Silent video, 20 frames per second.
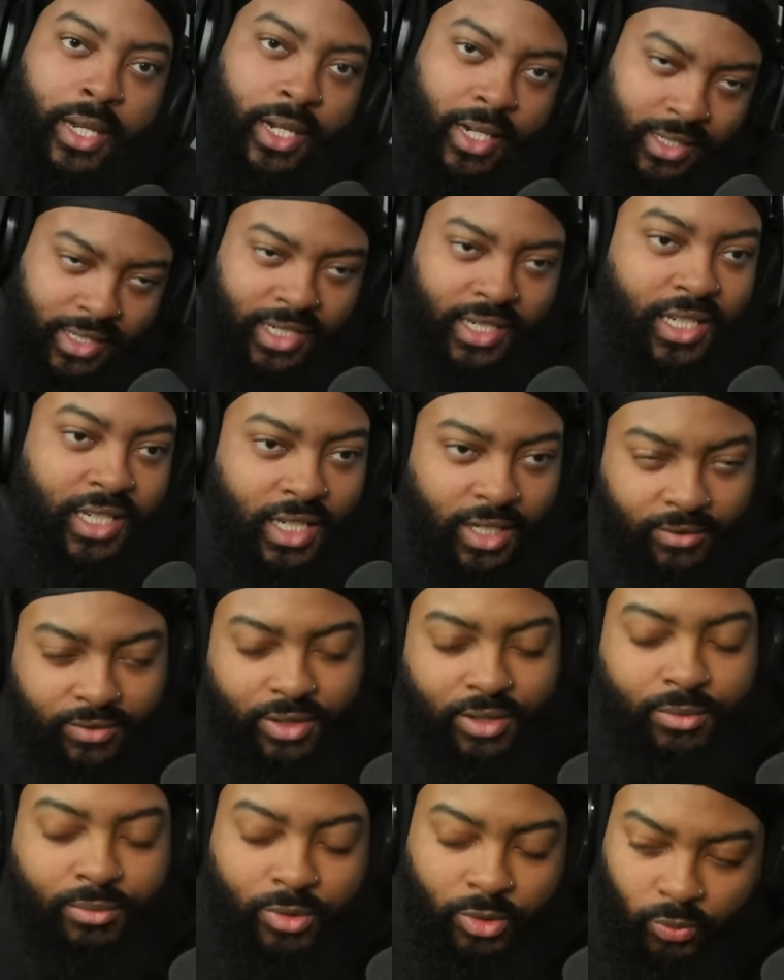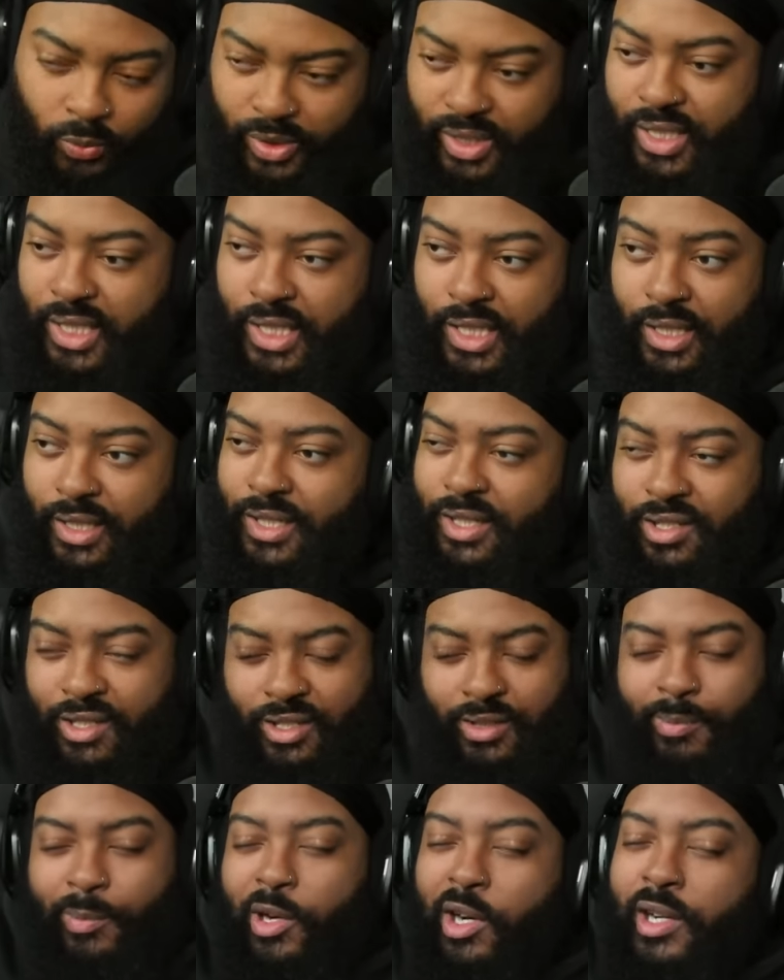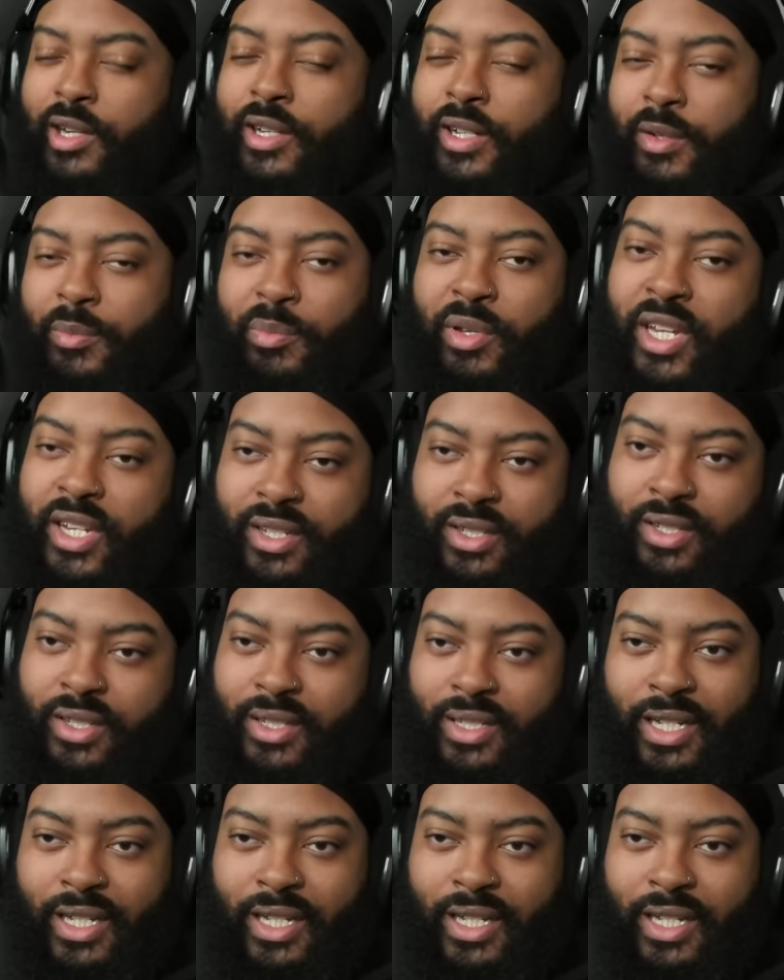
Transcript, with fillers: to give them the receipt. It's just part of the business.